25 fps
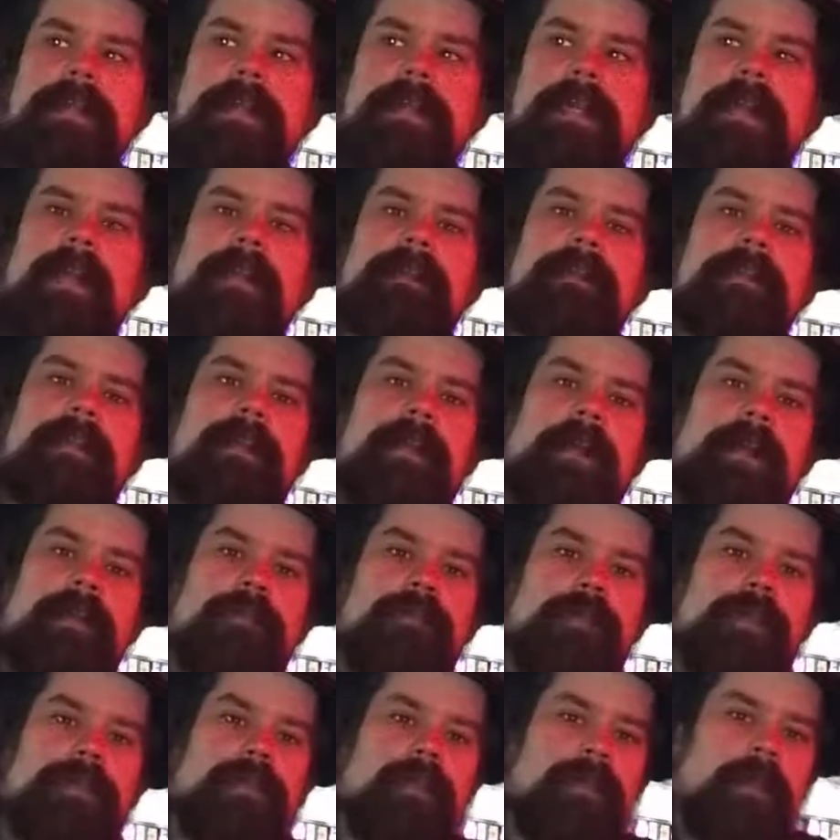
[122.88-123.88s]
the
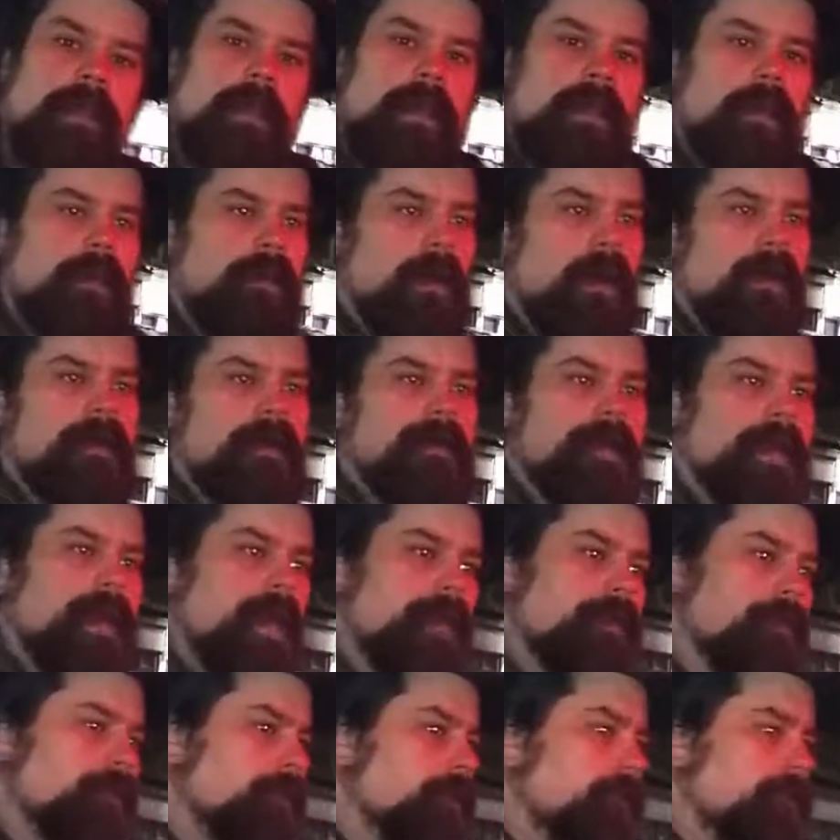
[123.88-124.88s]
1800s got
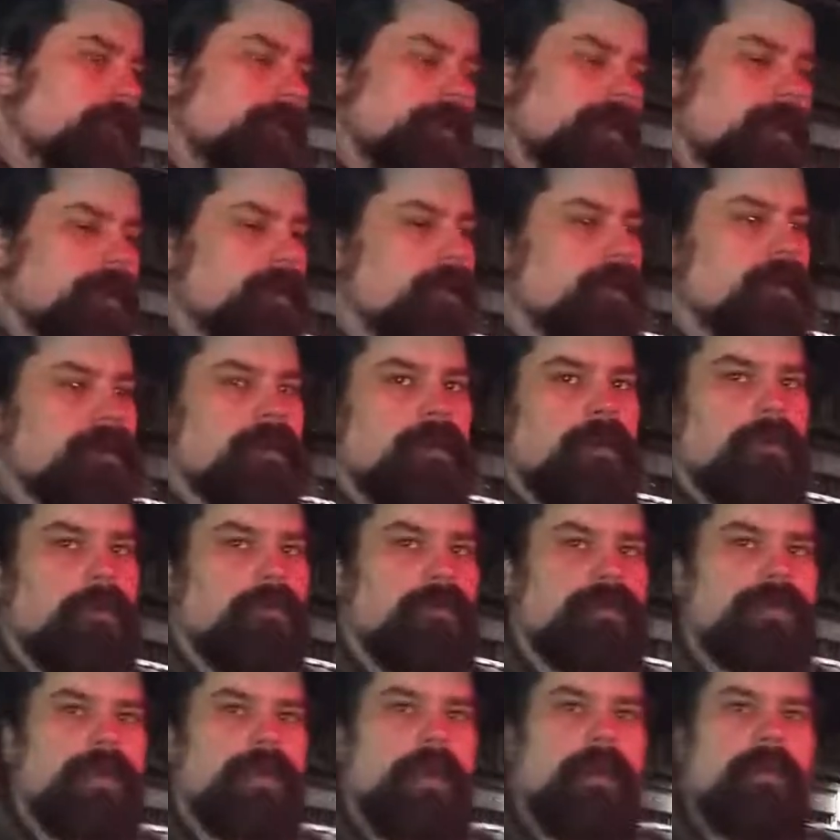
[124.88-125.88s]
together, did these little
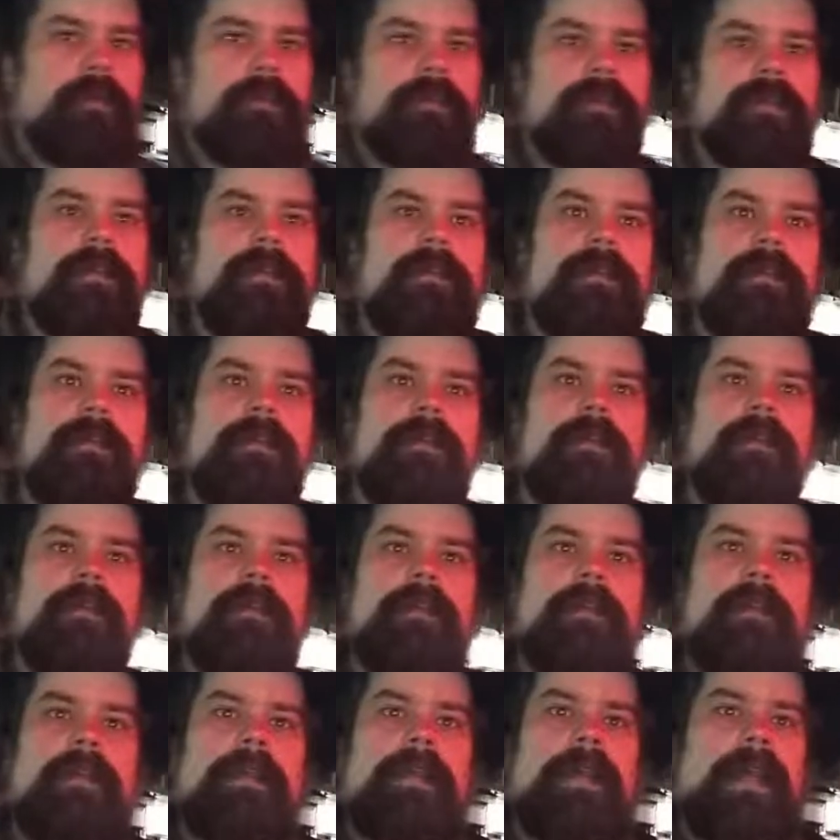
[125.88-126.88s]
shows,
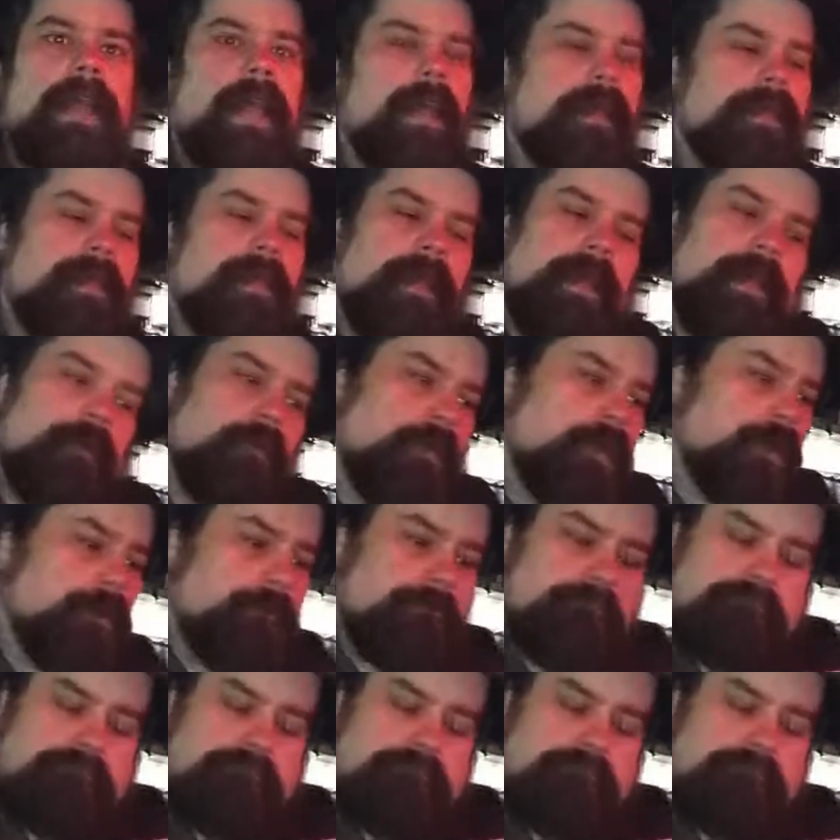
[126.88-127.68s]
and they would